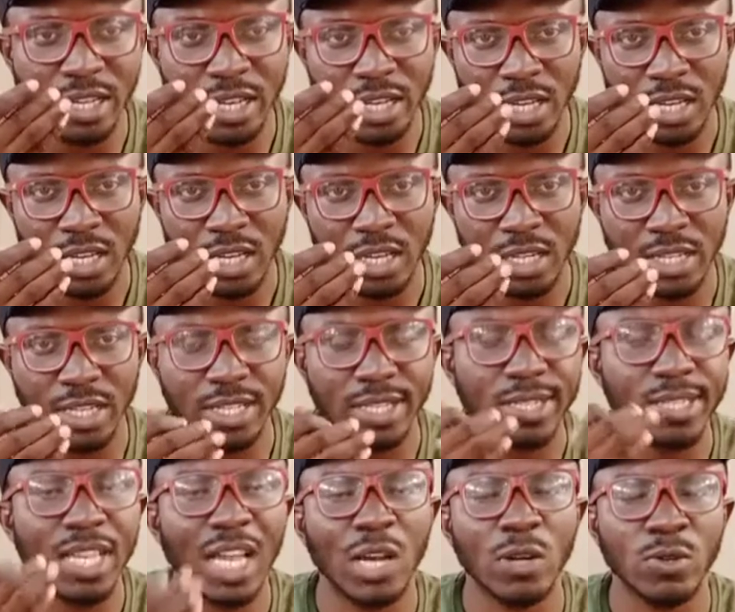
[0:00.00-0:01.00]
the
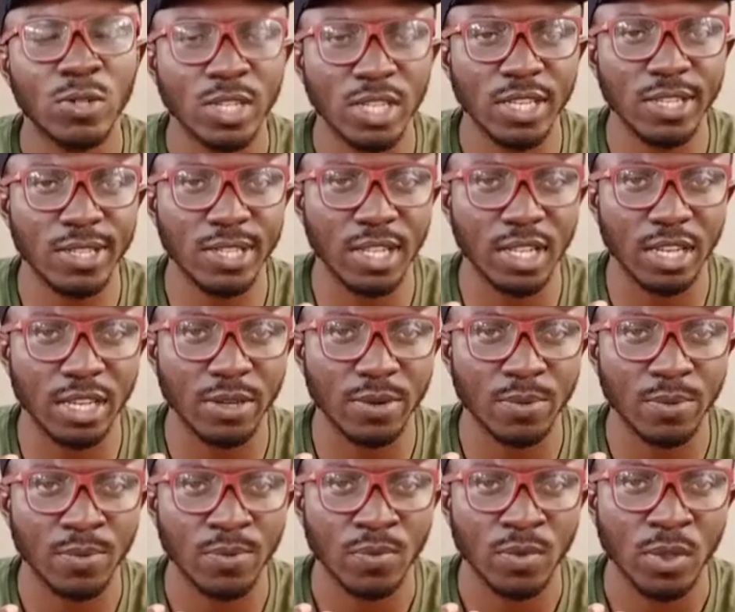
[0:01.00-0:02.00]
sound easily.
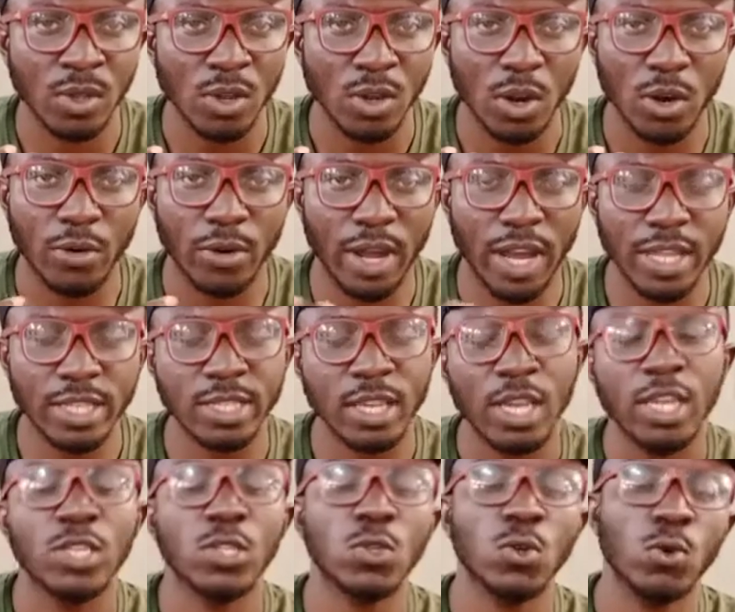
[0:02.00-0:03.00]
All right,
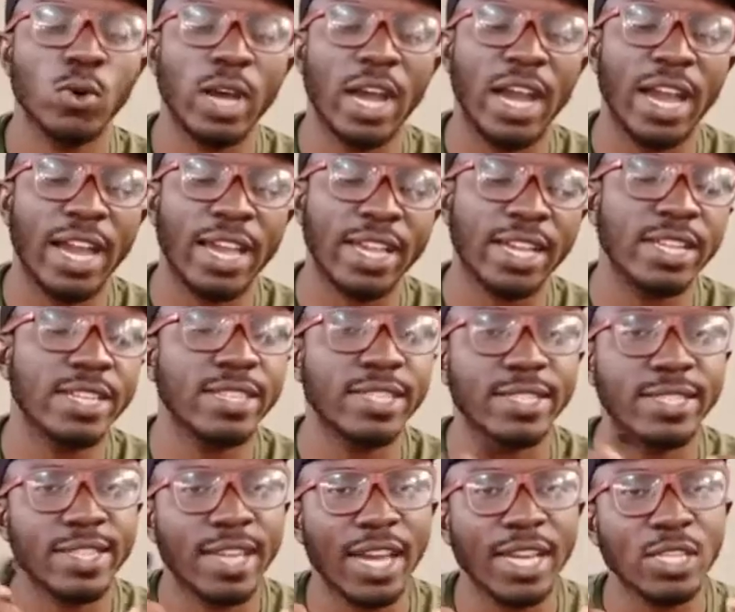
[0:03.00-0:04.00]
so I can
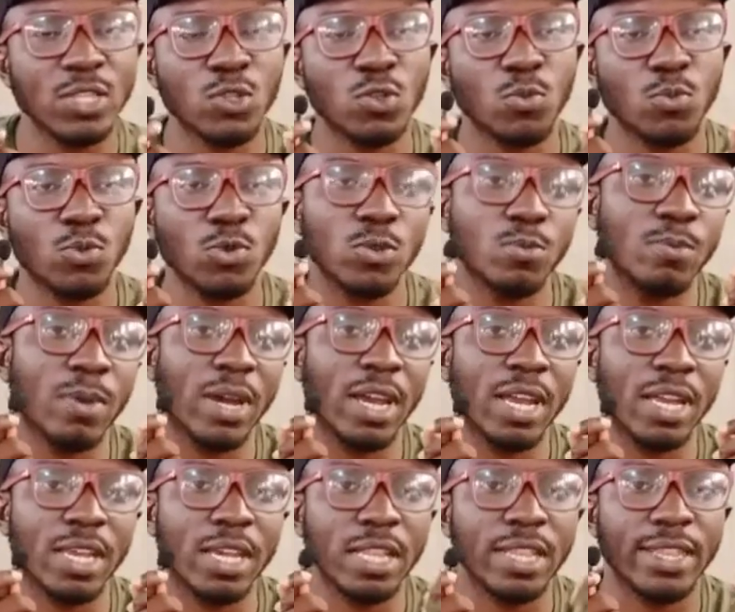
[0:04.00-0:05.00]
decide to put my
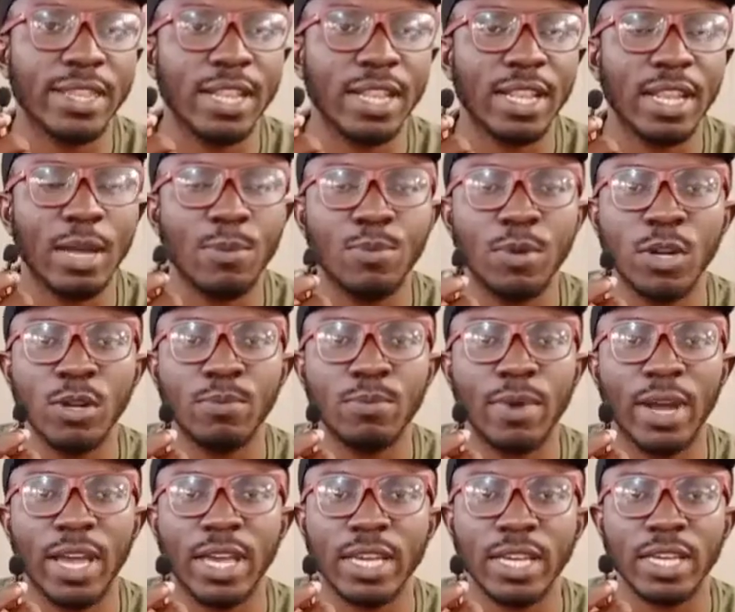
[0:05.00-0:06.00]
lapel
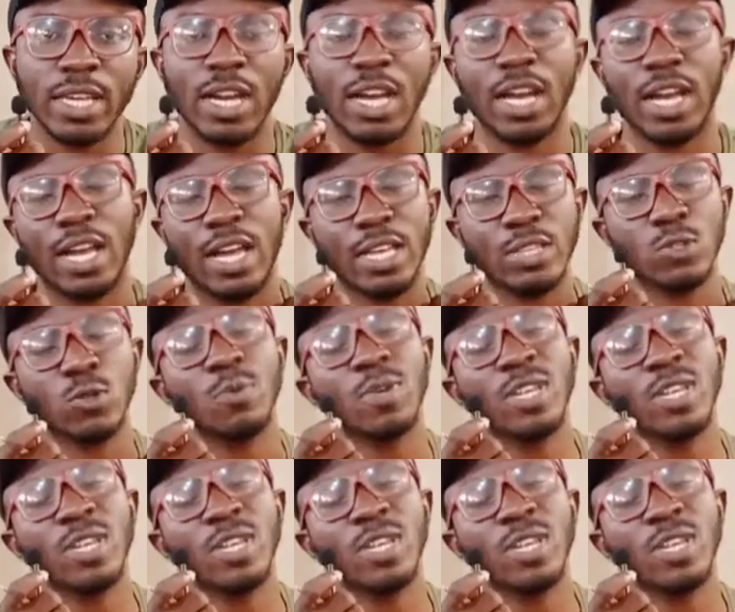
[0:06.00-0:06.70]
mic, assuming I'm